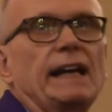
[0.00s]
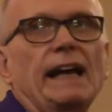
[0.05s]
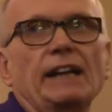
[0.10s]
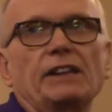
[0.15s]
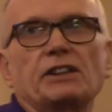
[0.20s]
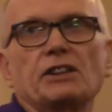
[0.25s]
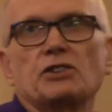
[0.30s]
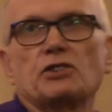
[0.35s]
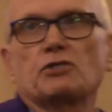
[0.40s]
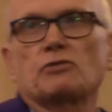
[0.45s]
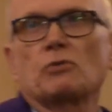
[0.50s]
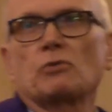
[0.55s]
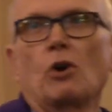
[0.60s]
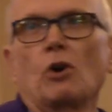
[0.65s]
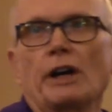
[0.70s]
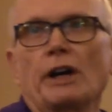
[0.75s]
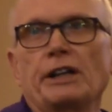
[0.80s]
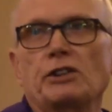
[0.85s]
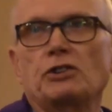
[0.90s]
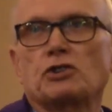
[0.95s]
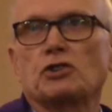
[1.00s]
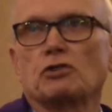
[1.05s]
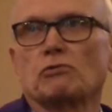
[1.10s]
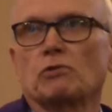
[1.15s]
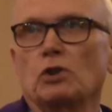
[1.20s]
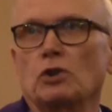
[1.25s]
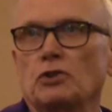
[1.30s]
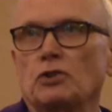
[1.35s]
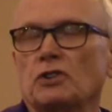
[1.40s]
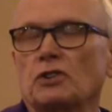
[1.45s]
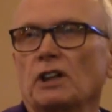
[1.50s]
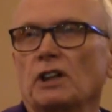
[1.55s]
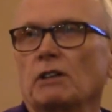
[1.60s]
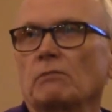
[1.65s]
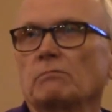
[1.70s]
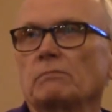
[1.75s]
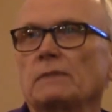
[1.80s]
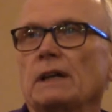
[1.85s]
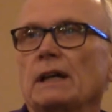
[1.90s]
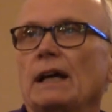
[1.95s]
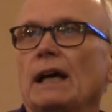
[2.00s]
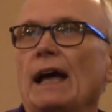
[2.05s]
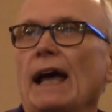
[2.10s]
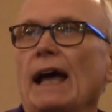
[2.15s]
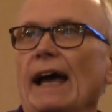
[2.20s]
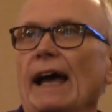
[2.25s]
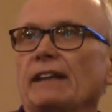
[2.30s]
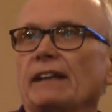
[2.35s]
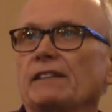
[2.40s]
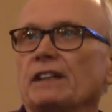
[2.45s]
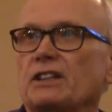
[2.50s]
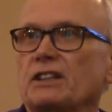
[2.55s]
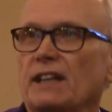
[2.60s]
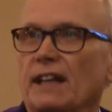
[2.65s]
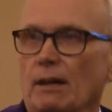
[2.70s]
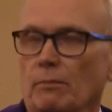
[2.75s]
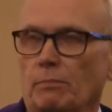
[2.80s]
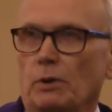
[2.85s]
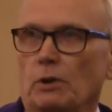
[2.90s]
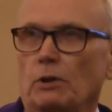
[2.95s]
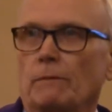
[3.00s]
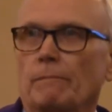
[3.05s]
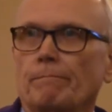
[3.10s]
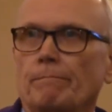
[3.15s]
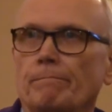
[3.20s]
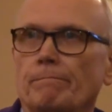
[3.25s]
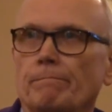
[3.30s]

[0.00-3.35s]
had destroyed Jerusalem and the temple